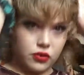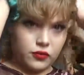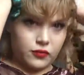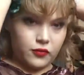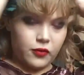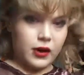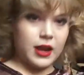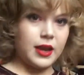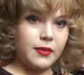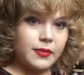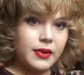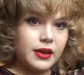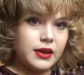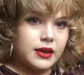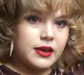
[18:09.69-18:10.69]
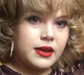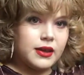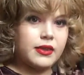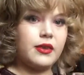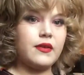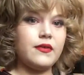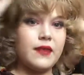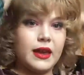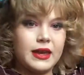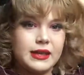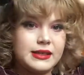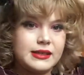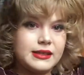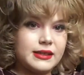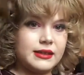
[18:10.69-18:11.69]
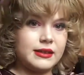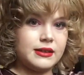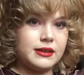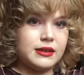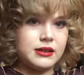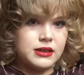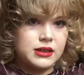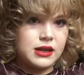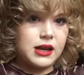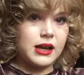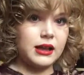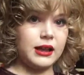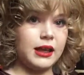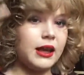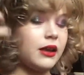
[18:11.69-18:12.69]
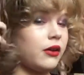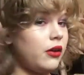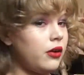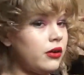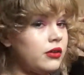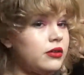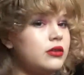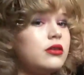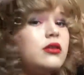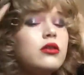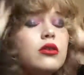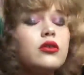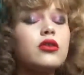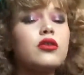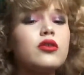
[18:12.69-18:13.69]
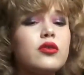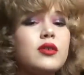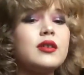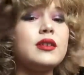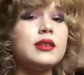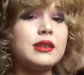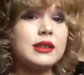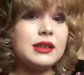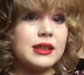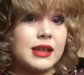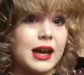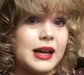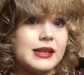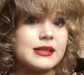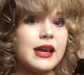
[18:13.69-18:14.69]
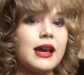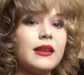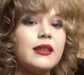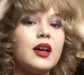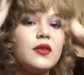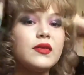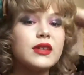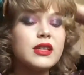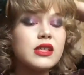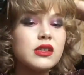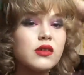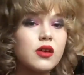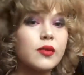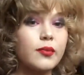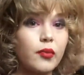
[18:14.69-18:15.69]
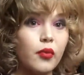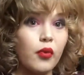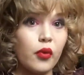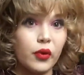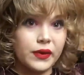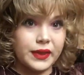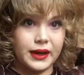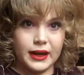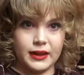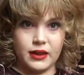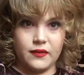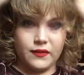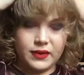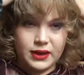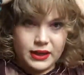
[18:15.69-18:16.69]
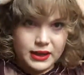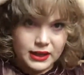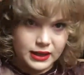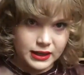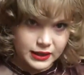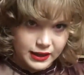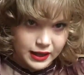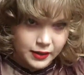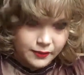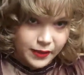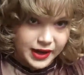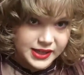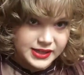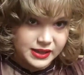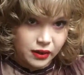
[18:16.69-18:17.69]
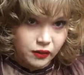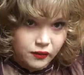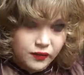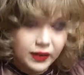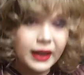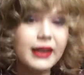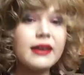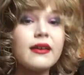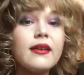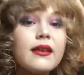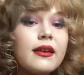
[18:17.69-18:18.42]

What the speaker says: frame the face a little. Ooh, guys, I love this look more than I love like myself. Like,